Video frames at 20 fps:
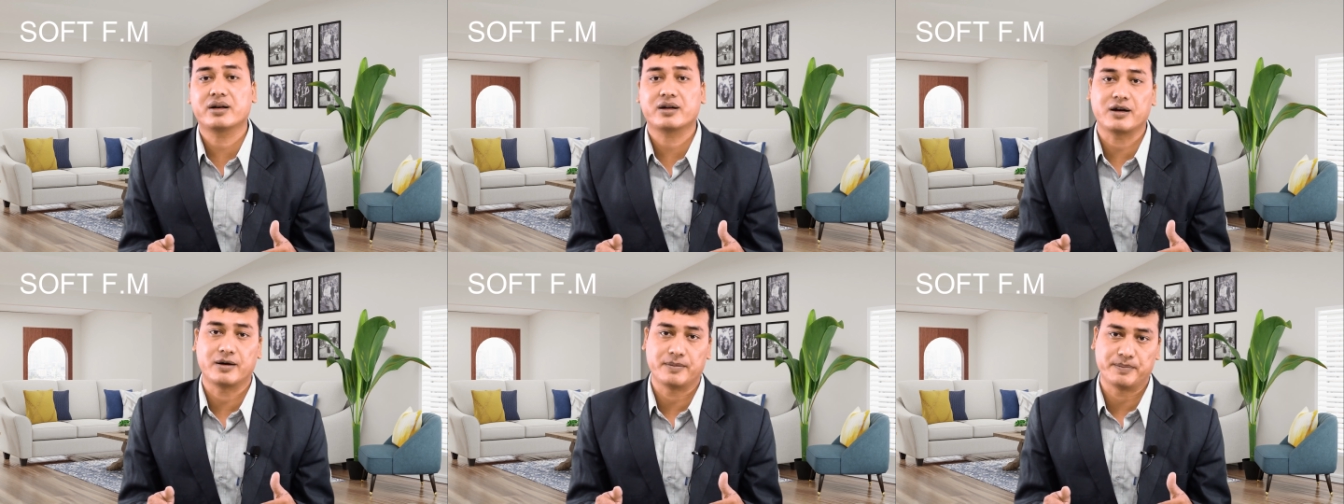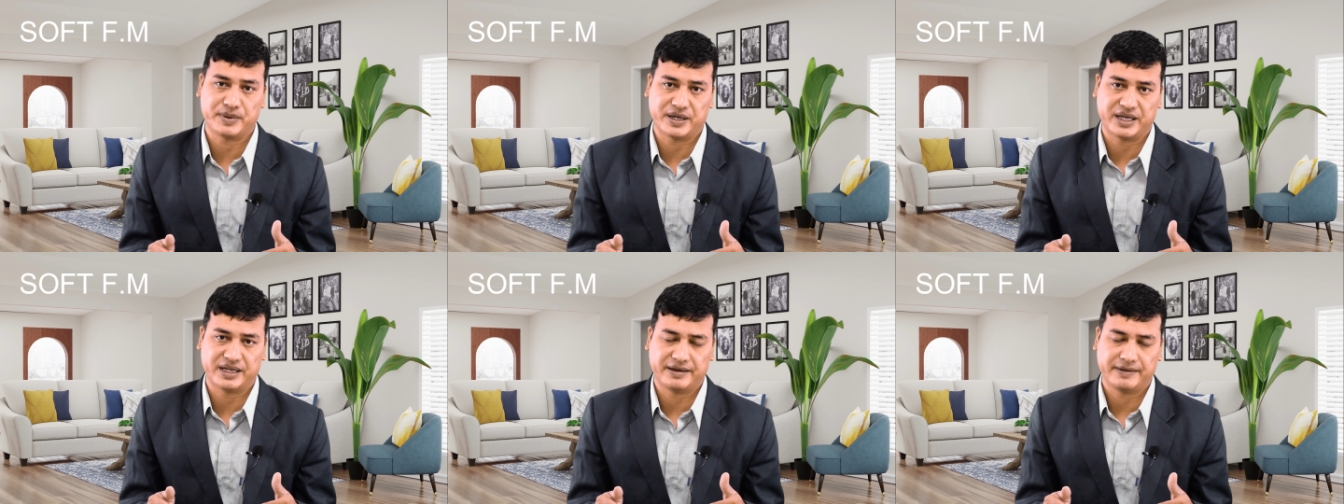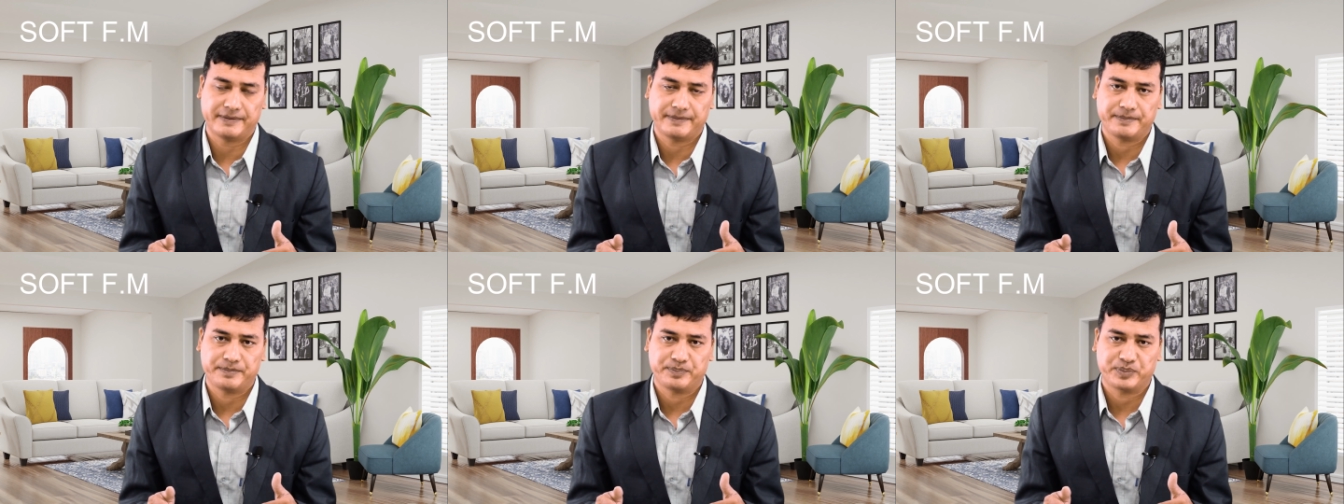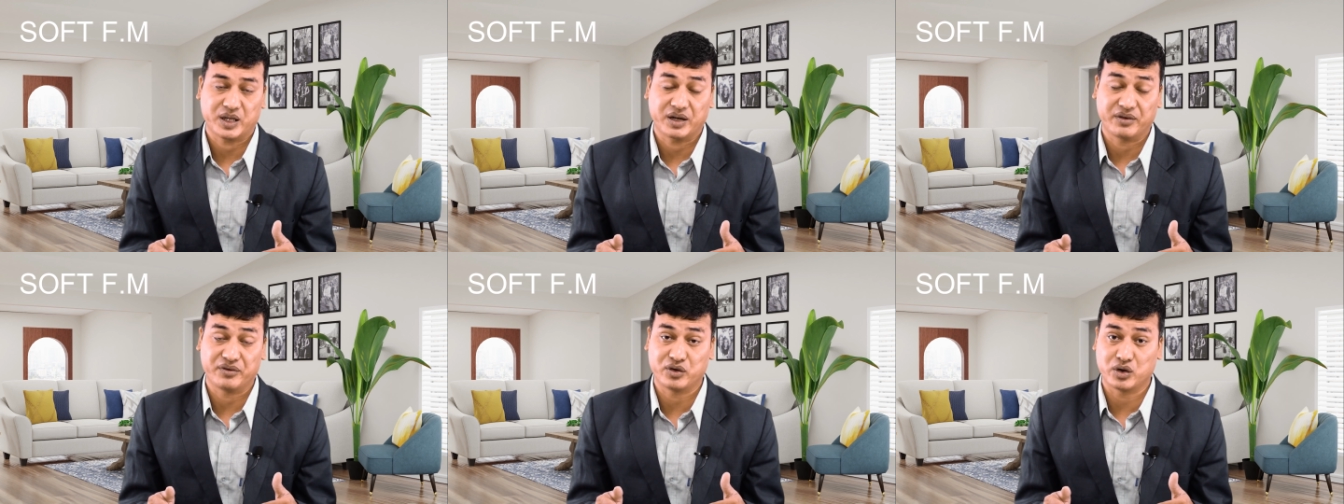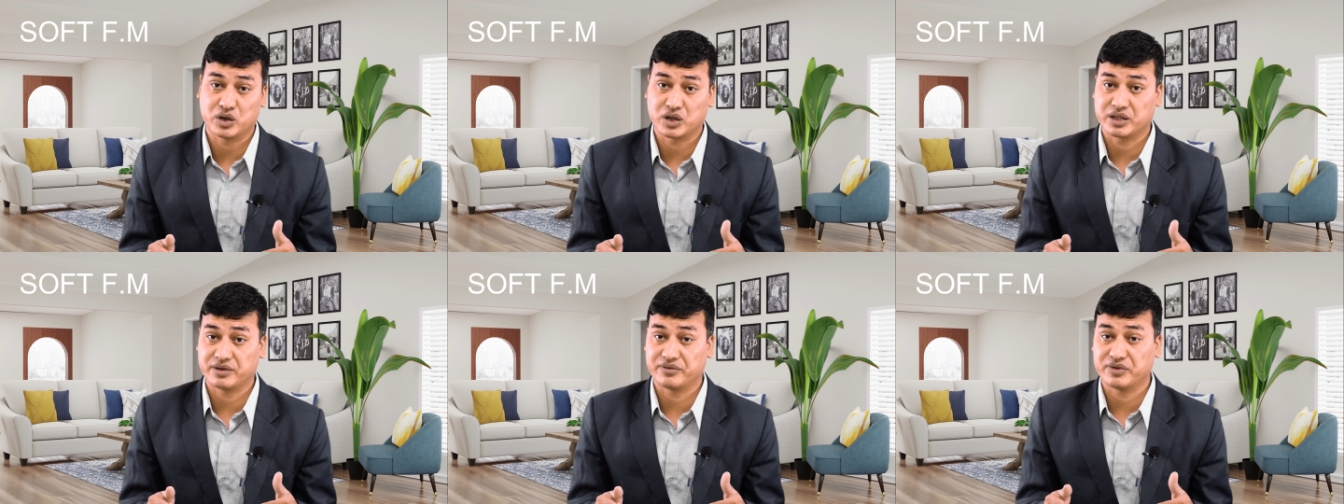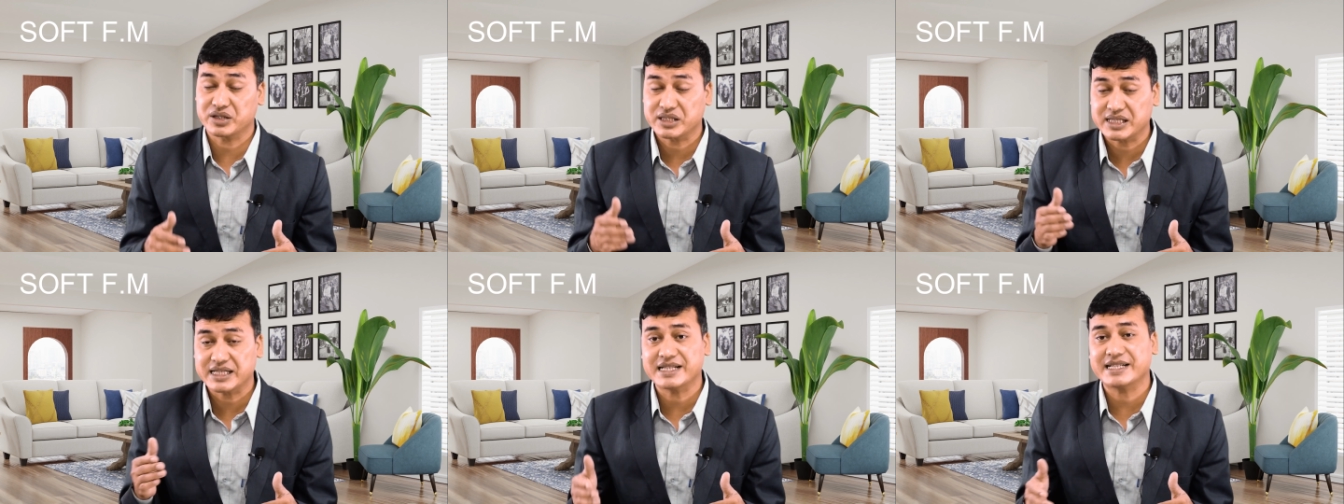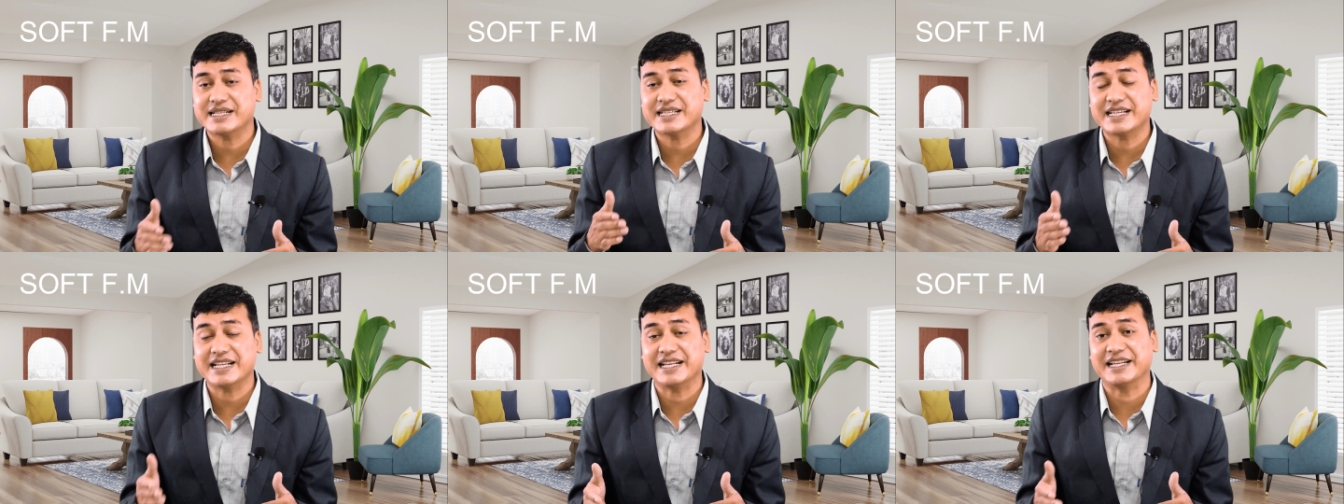company for the
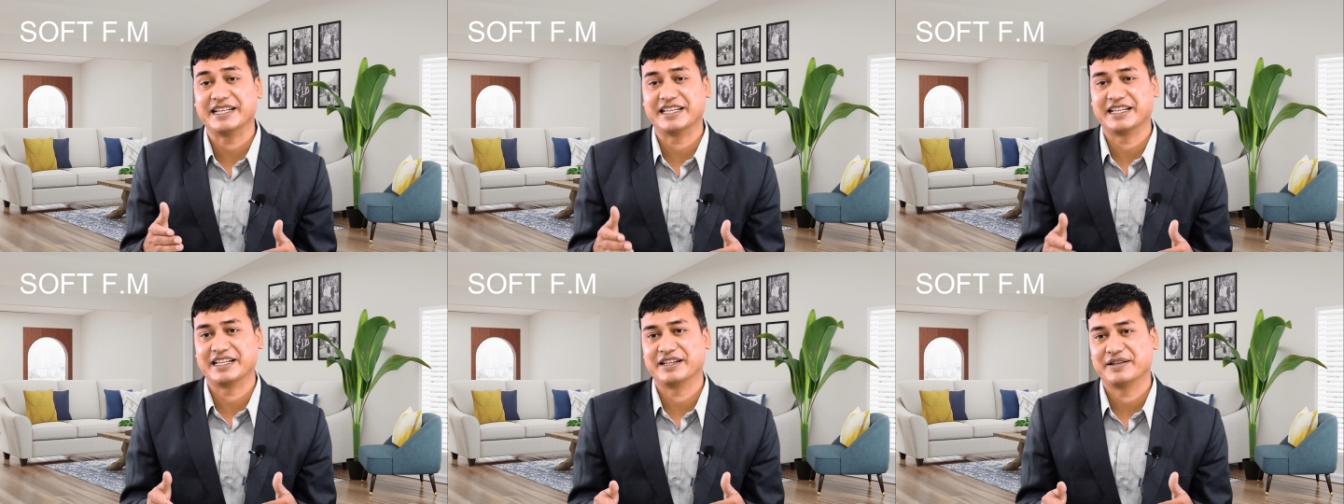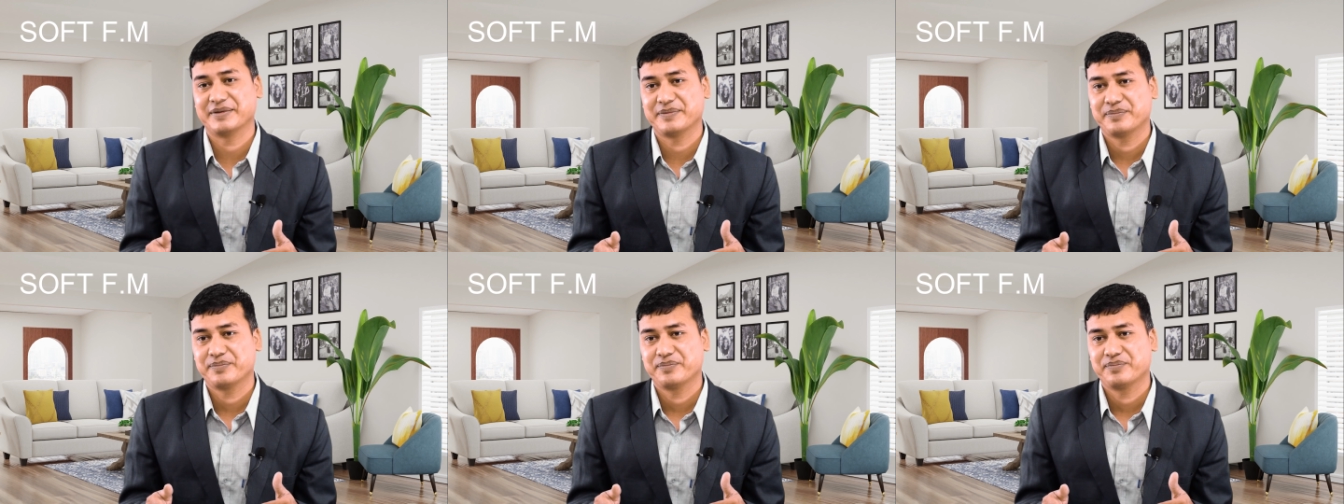facility cleaning.